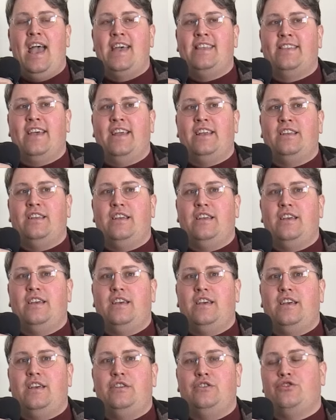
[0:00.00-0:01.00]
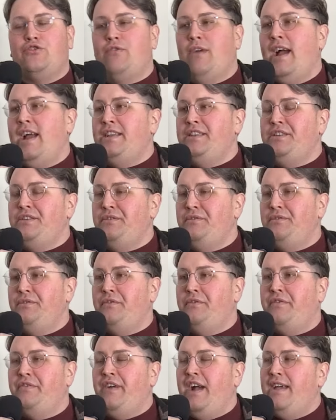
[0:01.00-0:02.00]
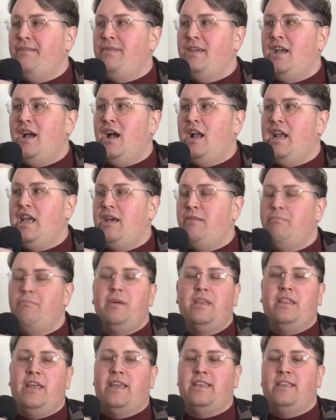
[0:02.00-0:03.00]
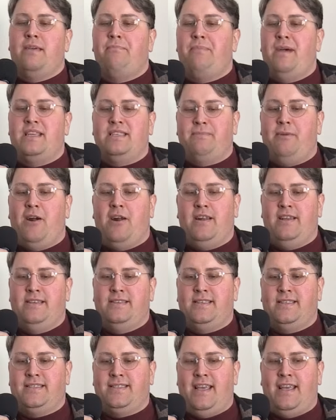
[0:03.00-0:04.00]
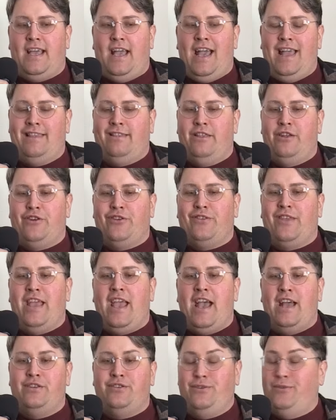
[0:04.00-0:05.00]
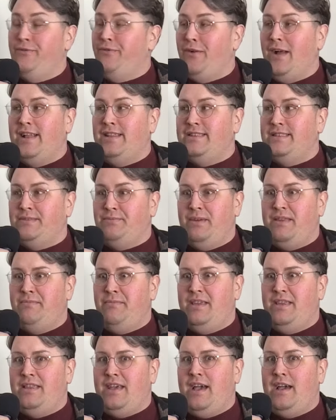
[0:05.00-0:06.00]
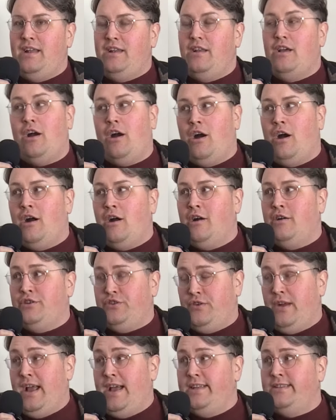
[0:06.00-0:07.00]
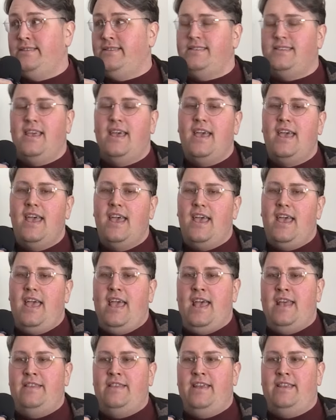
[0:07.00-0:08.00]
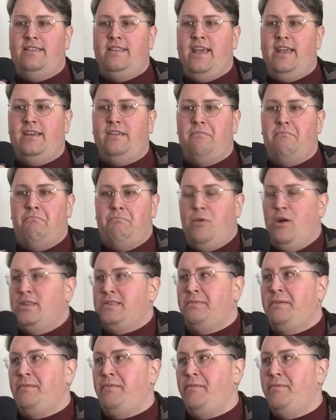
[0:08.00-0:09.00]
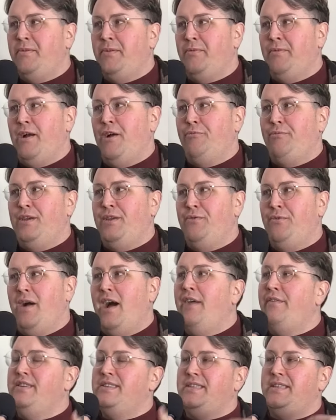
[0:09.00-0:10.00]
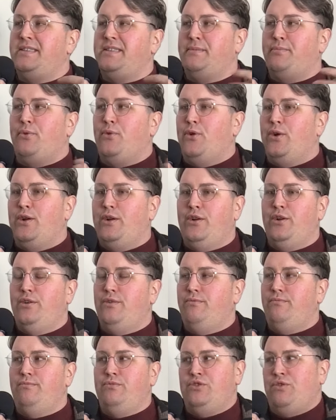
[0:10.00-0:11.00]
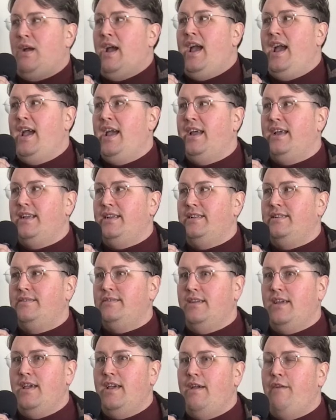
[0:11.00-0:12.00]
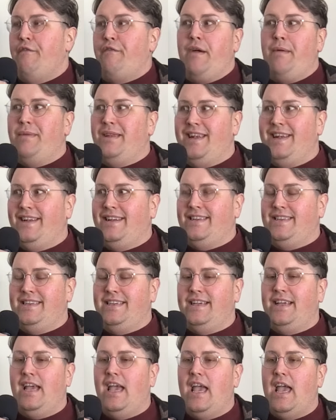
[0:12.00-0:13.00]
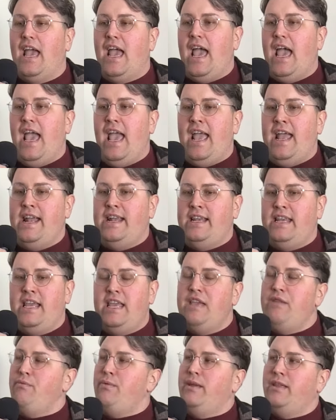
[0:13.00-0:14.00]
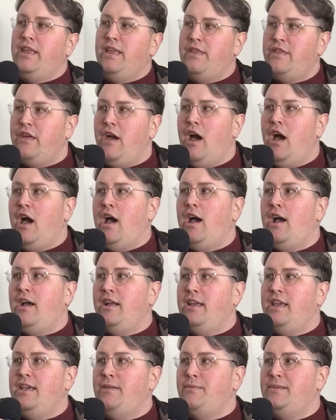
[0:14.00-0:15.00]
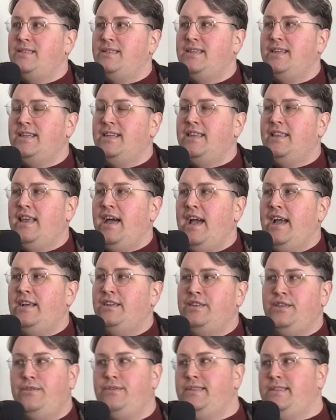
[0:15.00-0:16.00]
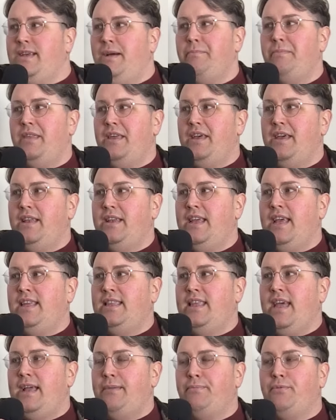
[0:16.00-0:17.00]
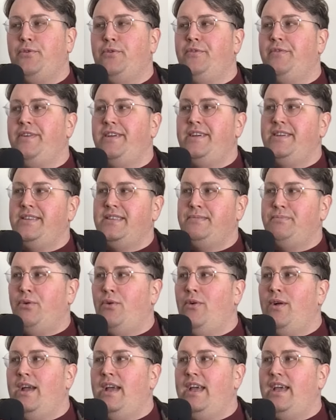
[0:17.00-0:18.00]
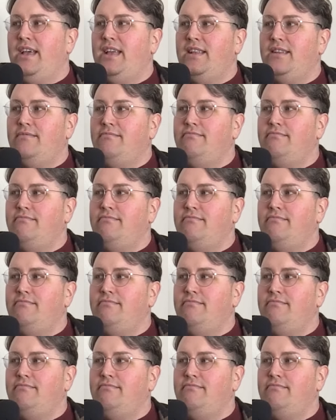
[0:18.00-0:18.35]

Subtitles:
And like tried to fight me on it. But like the best part is like I literally had 2 friends with me that are trans. And then like multiple people around me who obviously support drag and femininity. And he really thought he was going to like do something and like prove his point.